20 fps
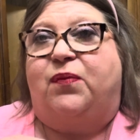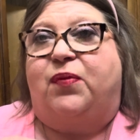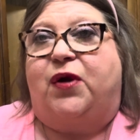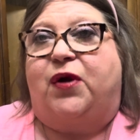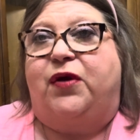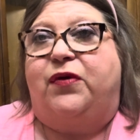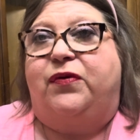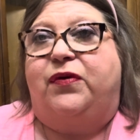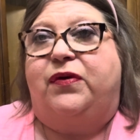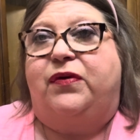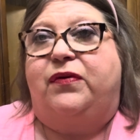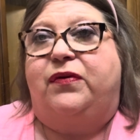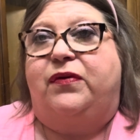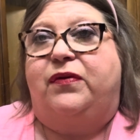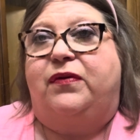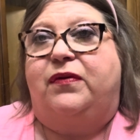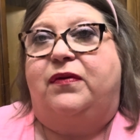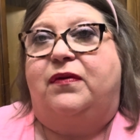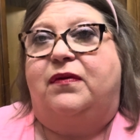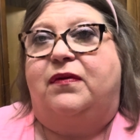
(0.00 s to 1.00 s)
broke.
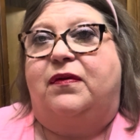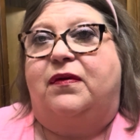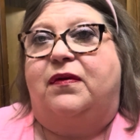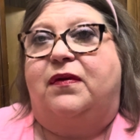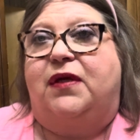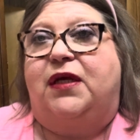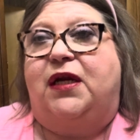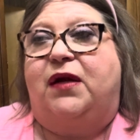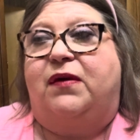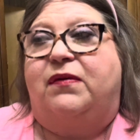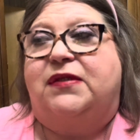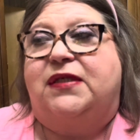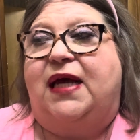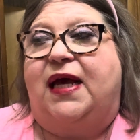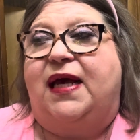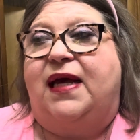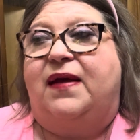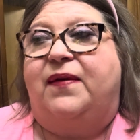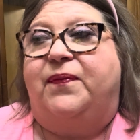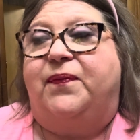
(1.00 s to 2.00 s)
You know what I'm
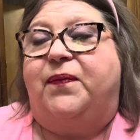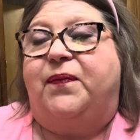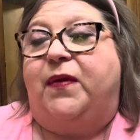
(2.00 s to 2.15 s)
saying?